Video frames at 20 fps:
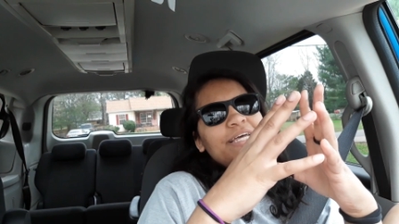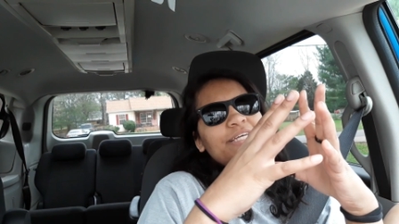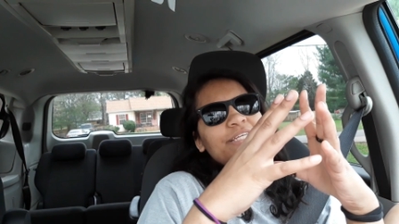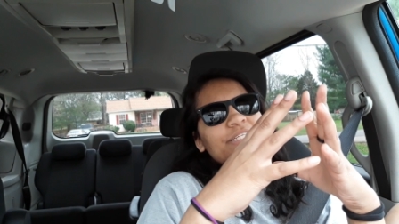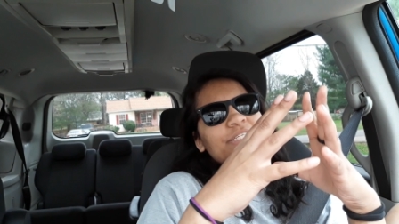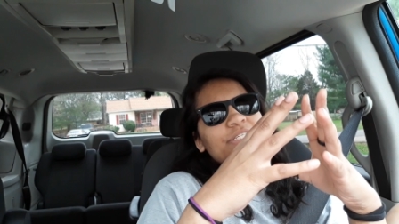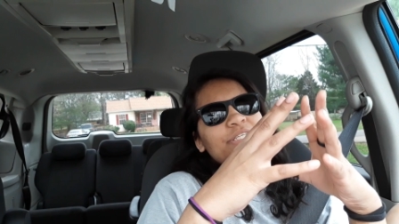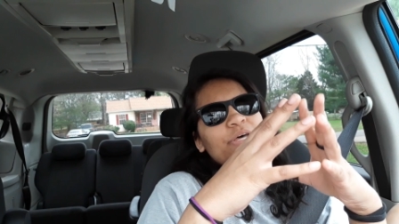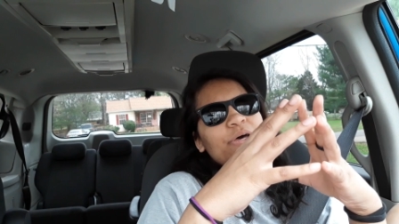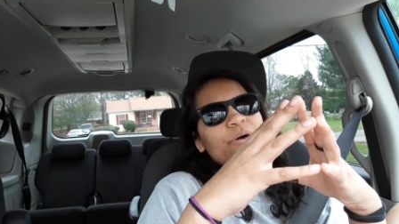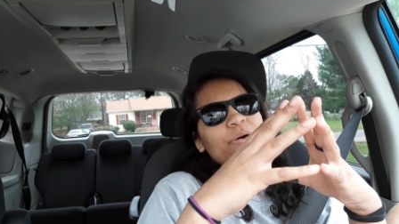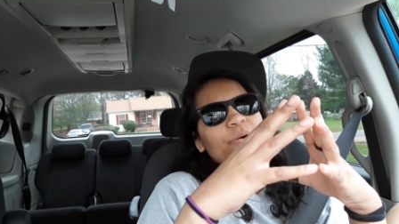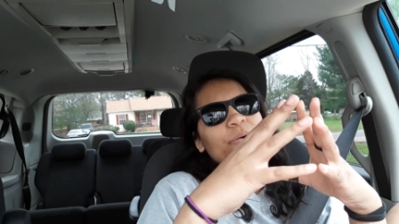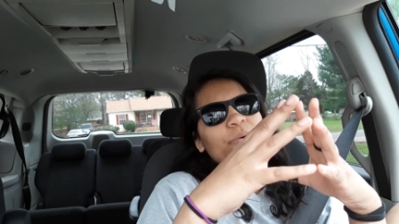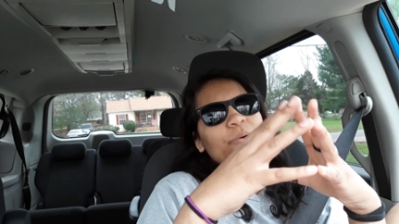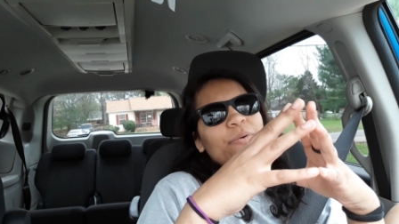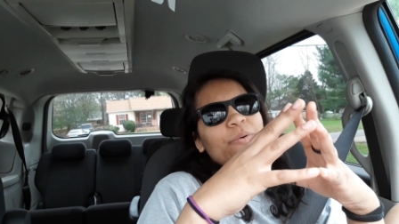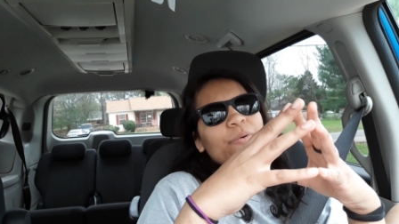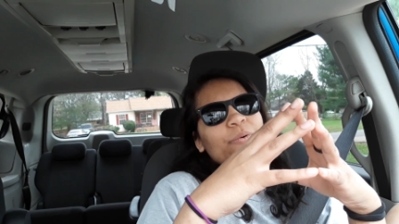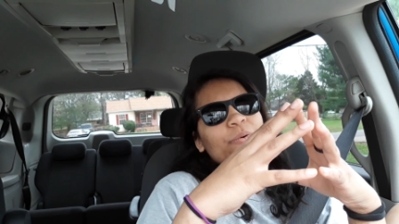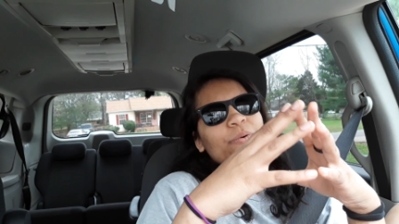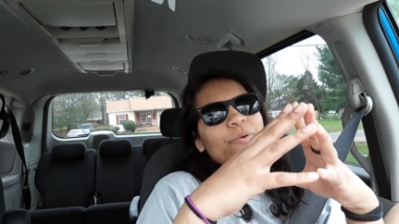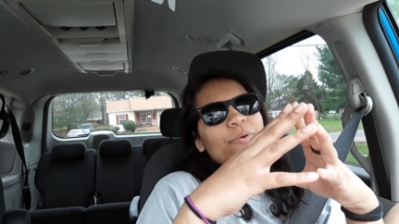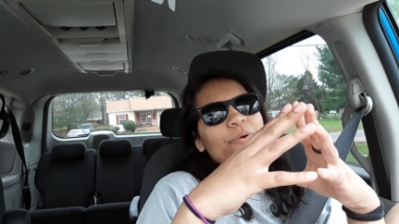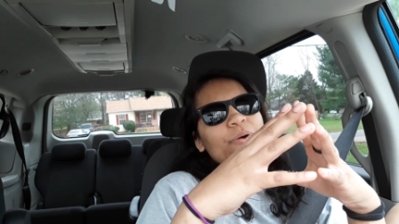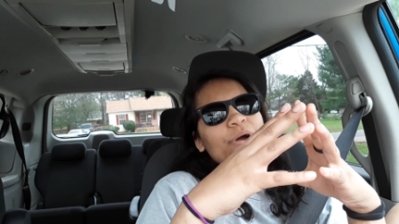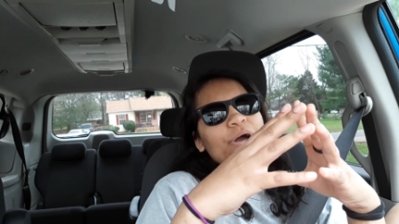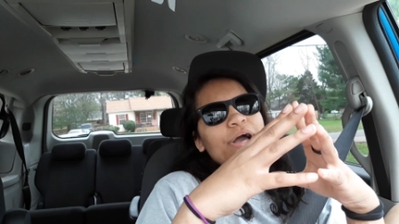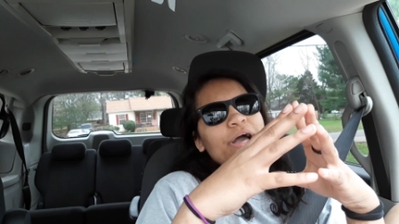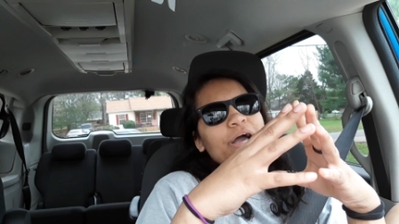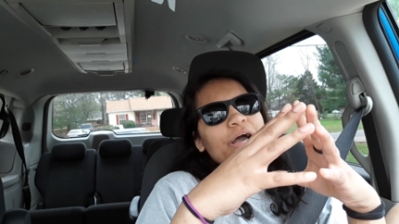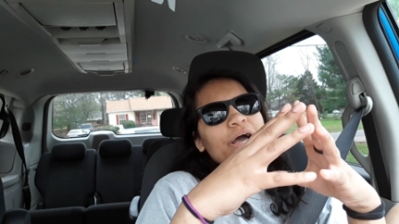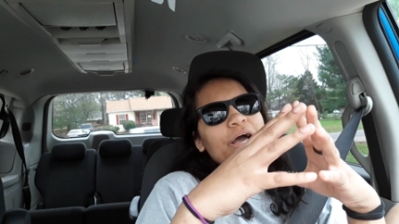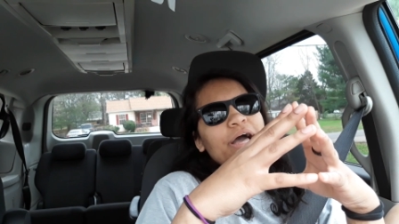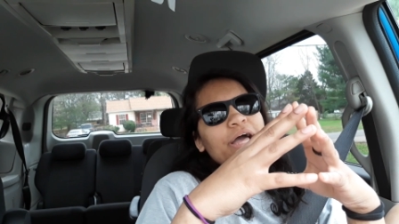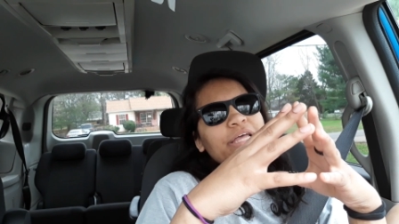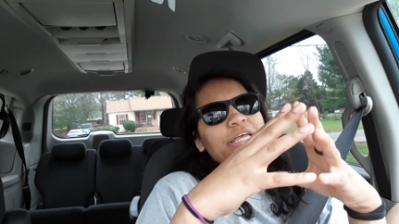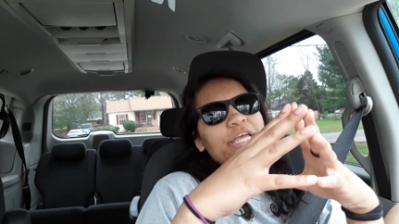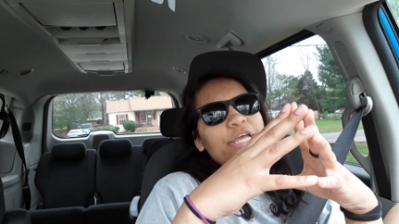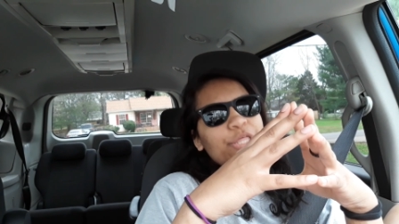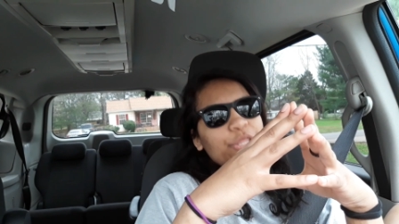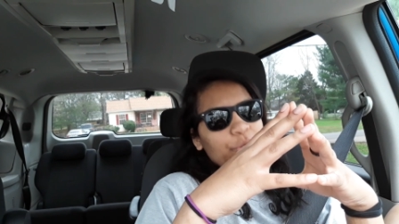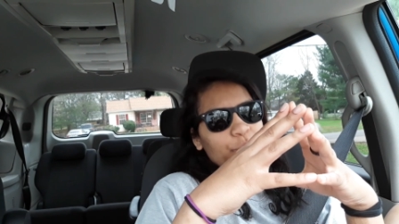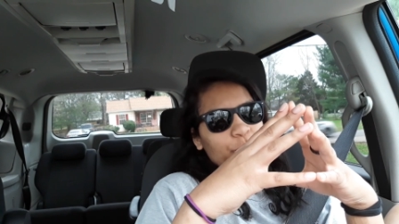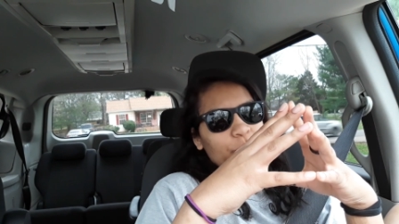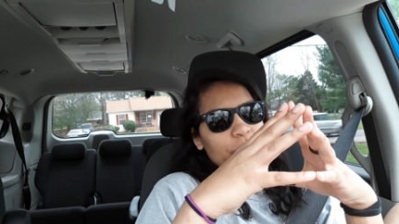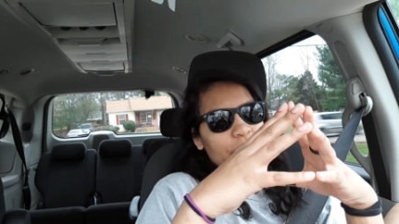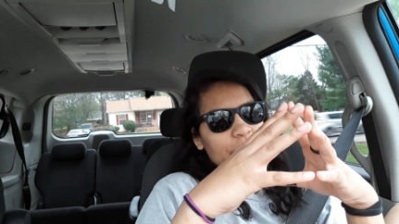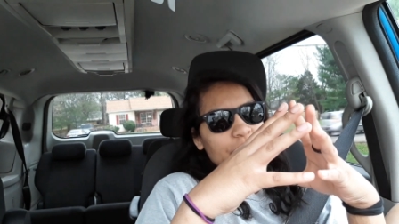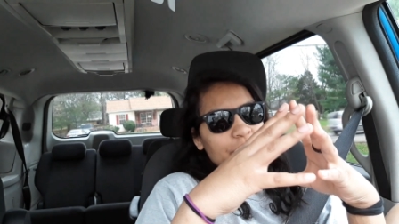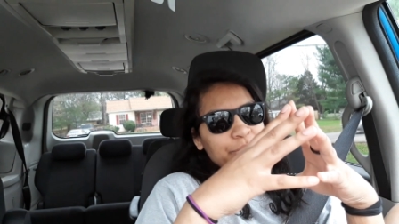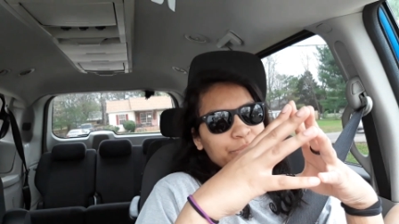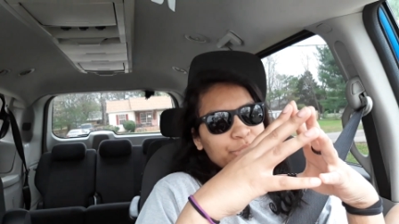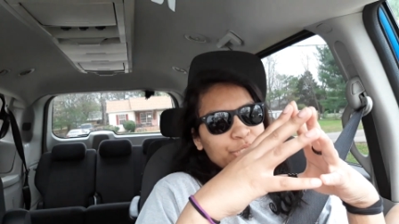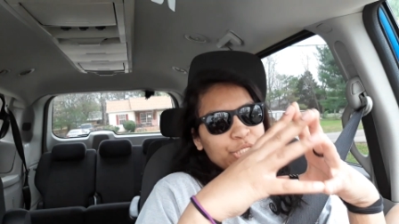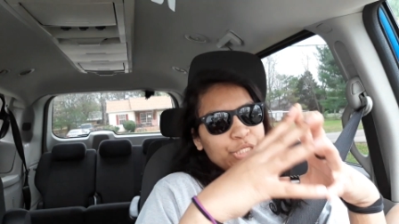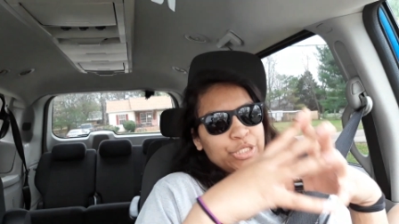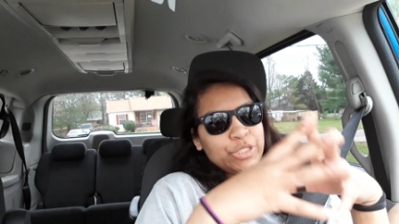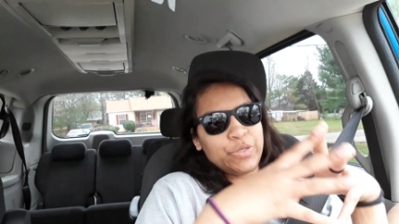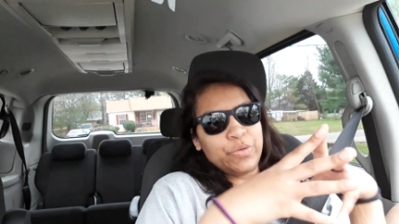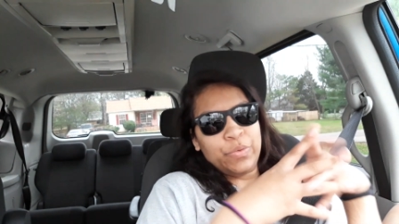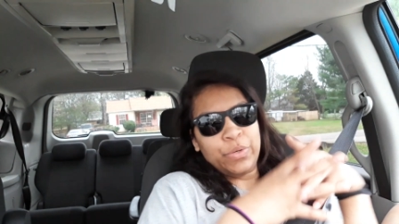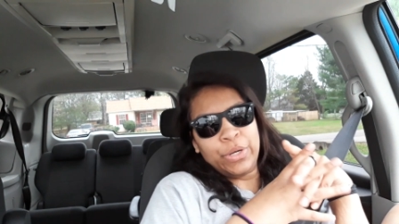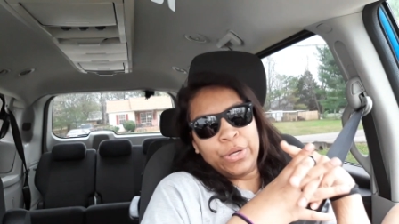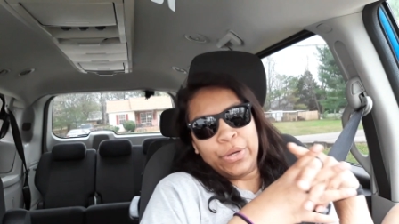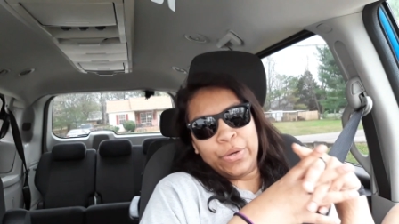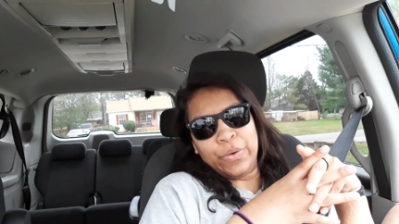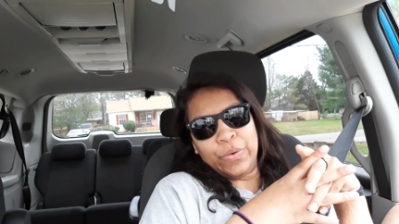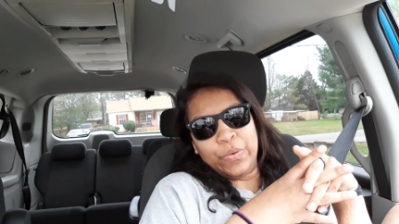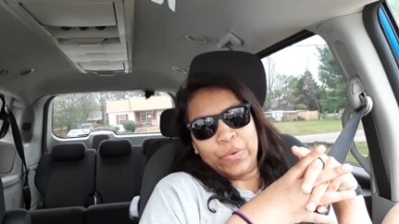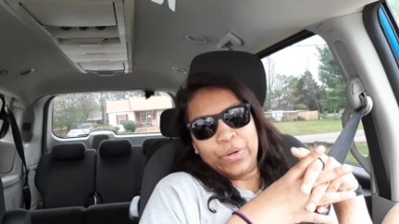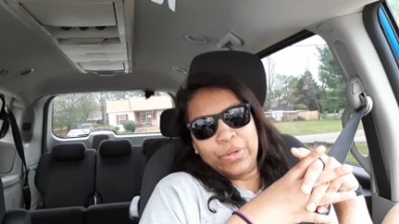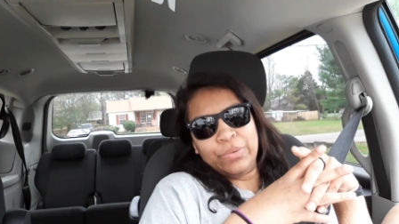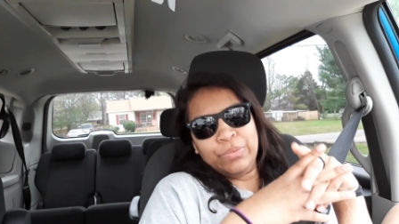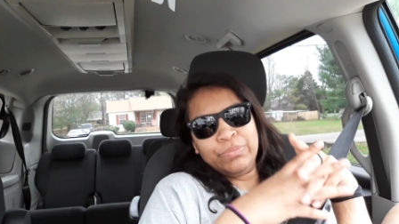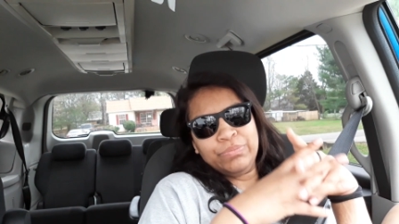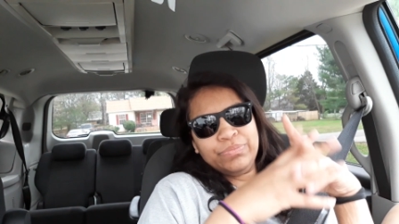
So, either way, I'm screwed.